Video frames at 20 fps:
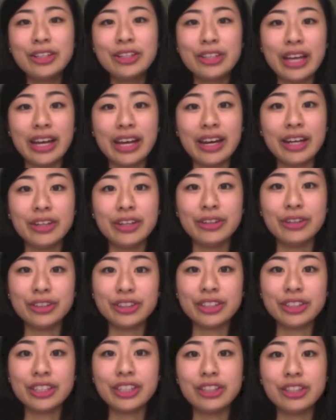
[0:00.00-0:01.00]
And I
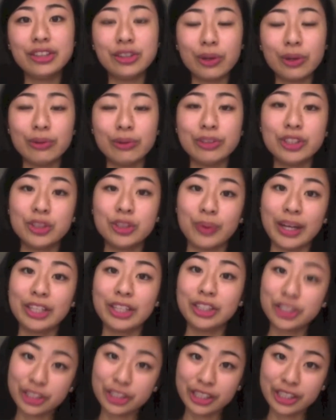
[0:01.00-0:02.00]
usually don't
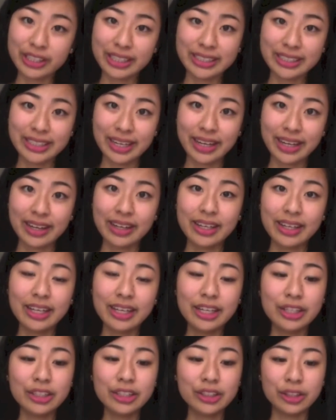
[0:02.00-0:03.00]
sweat during the day,
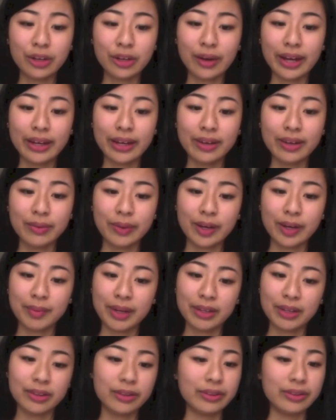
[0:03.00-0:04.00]
so I can wear my
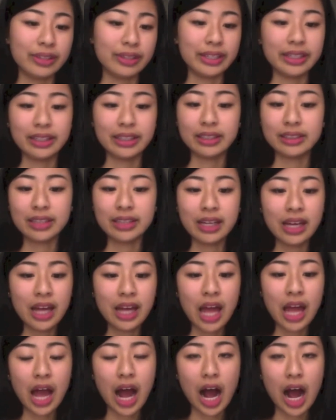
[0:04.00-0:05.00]
clothing
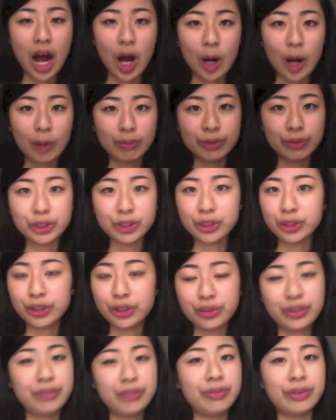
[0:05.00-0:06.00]
2, 3,
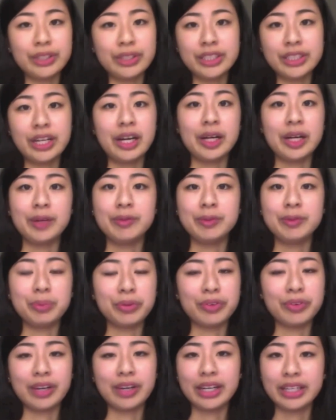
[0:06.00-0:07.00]
4 times
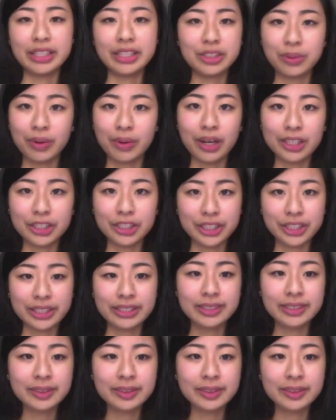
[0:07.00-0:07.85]
before I need to wash it.